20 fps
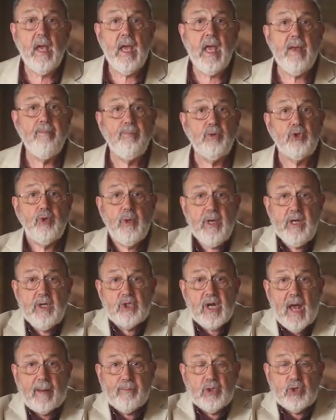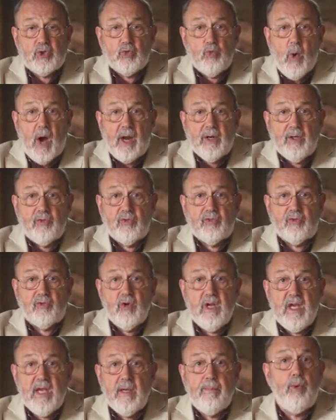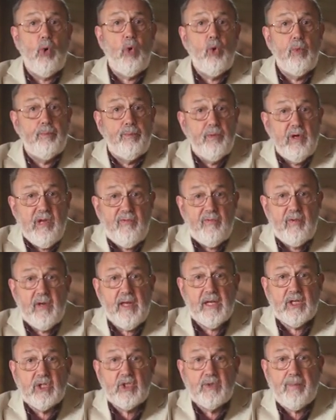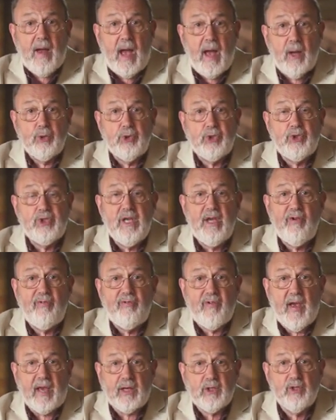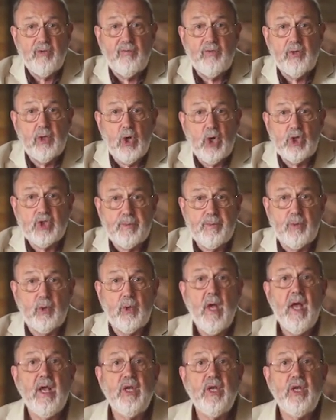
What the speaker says: In between chapters 1 and 3, Paul briefly expounds the effect of the gospel.